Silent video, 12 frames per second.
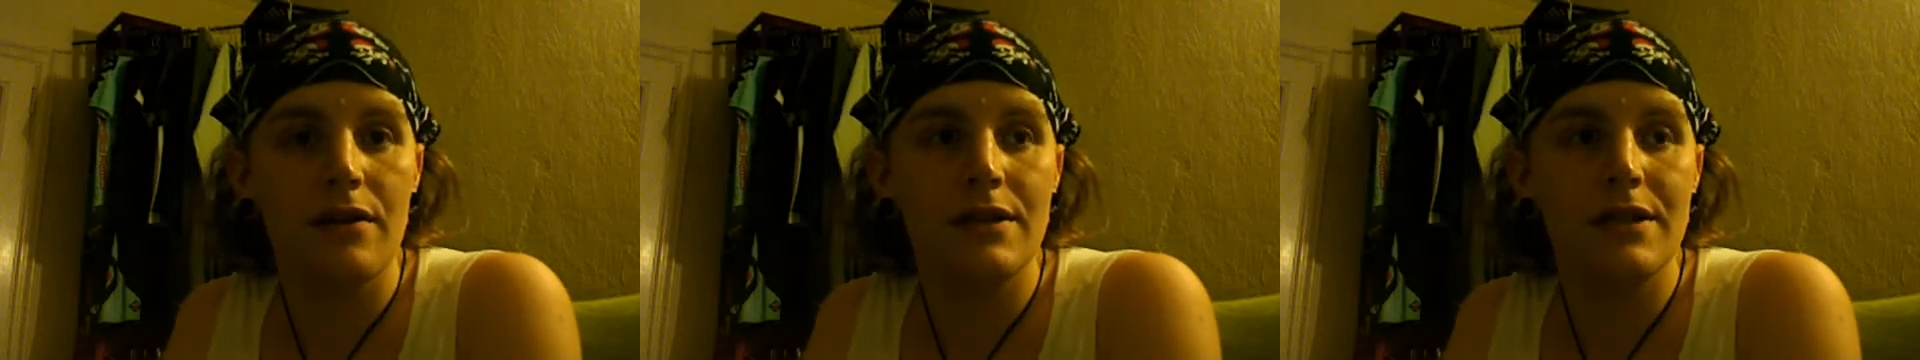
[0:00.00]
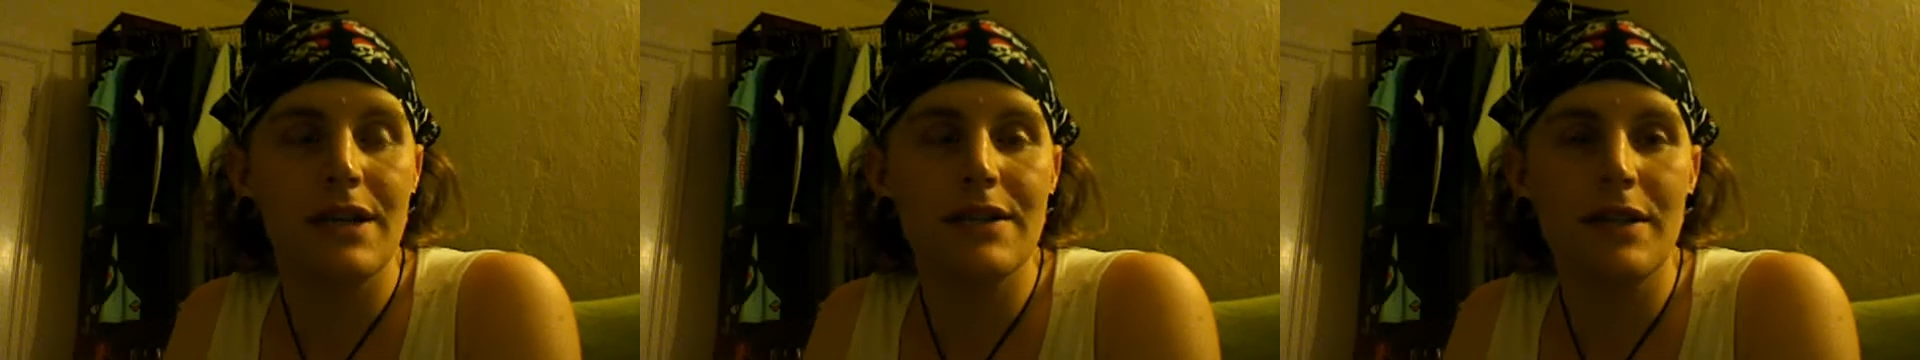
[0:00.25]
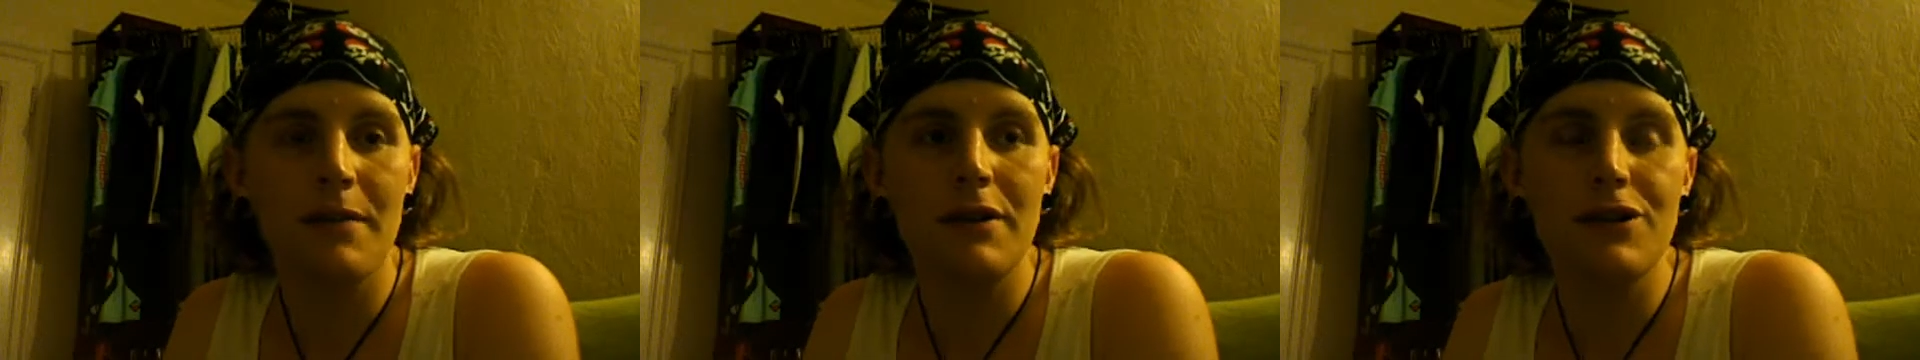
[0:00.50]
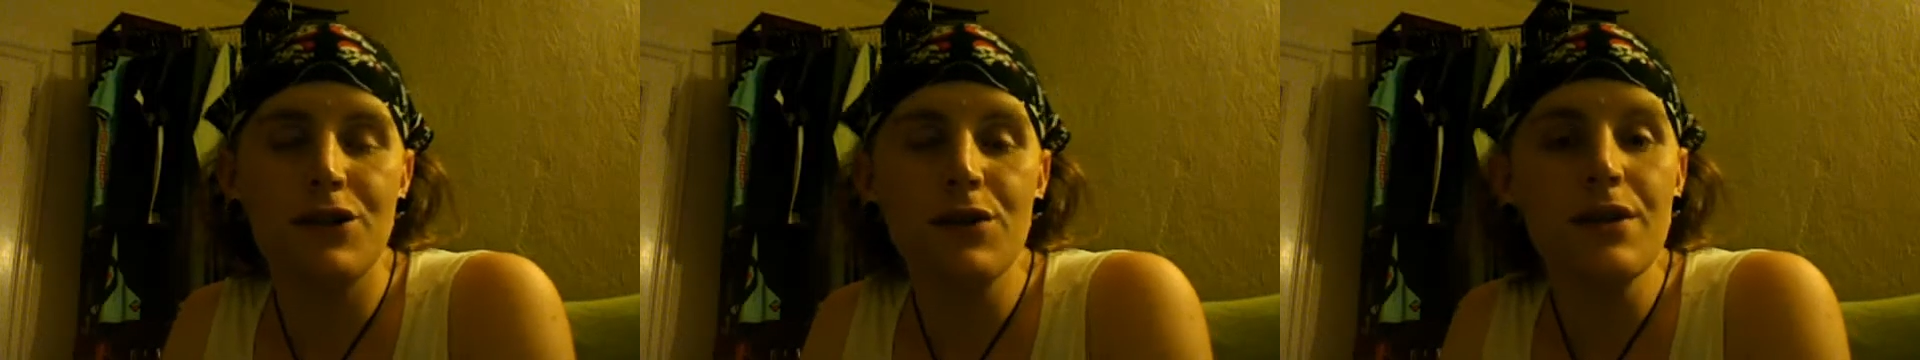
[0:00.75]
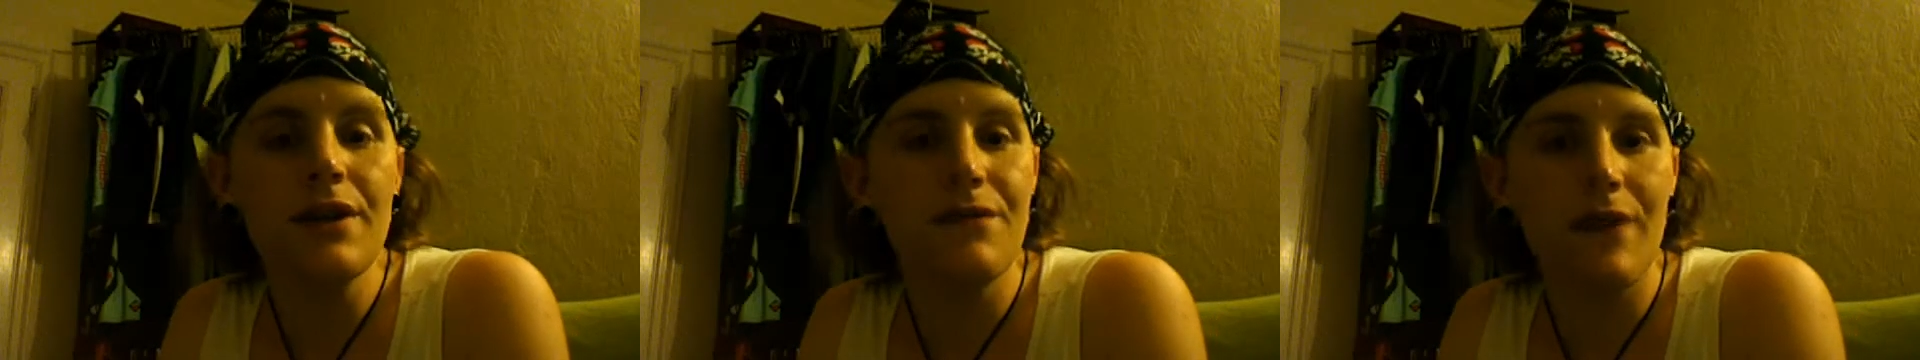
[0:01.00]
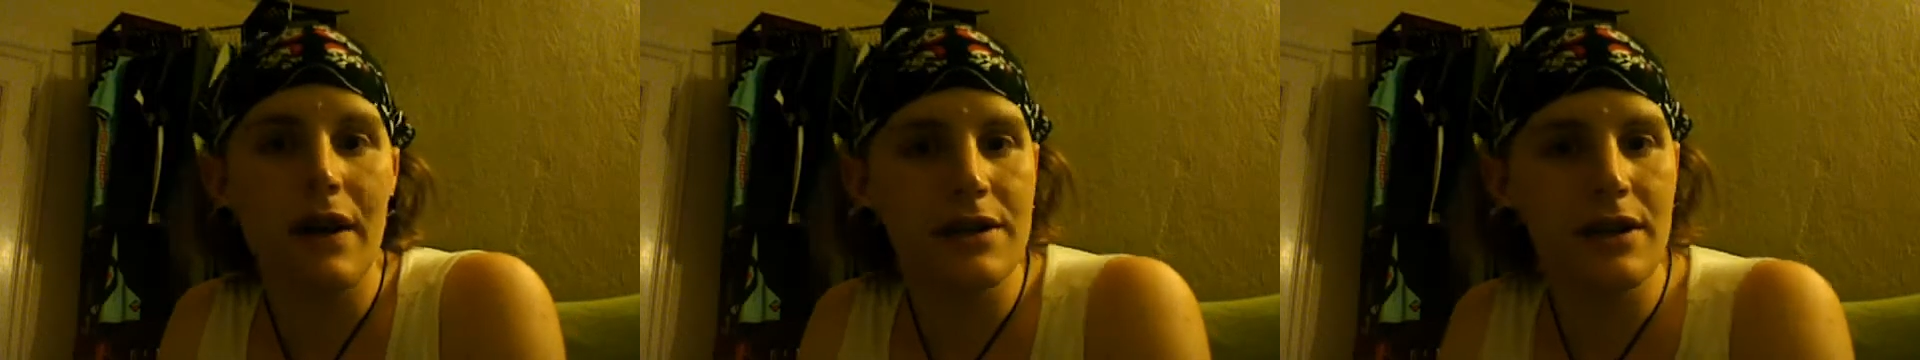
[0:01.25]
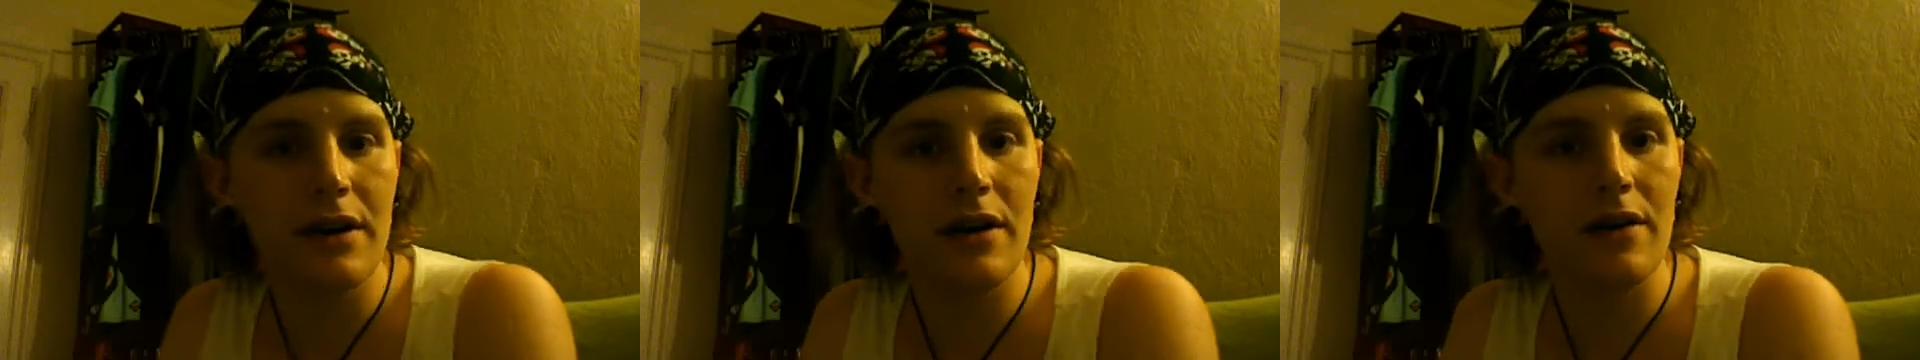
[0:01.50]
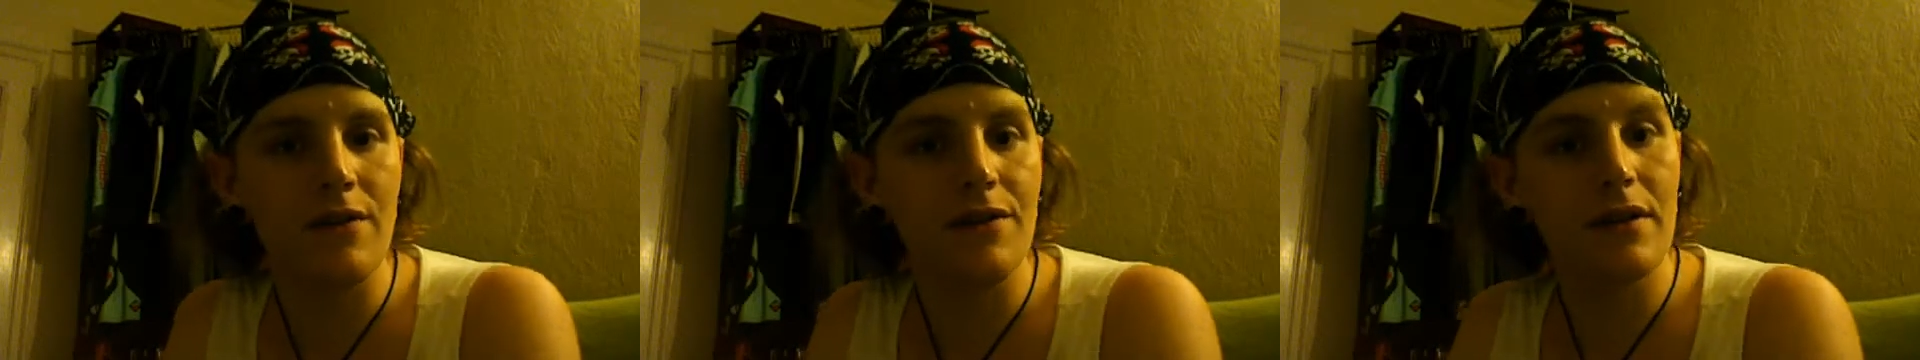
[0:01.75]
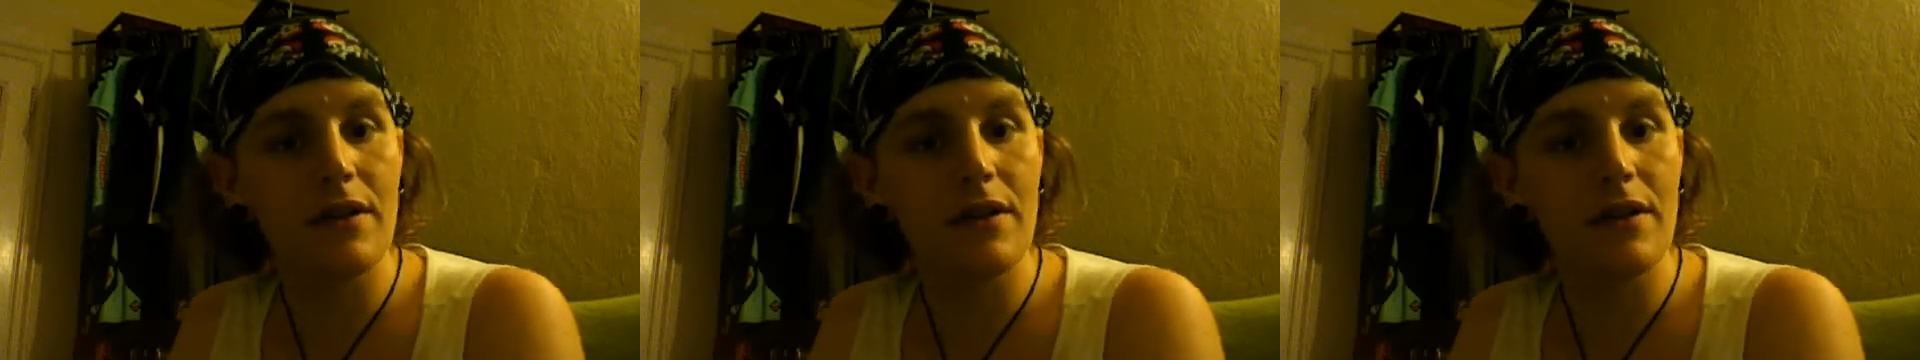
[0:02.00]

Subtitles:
something to the effect of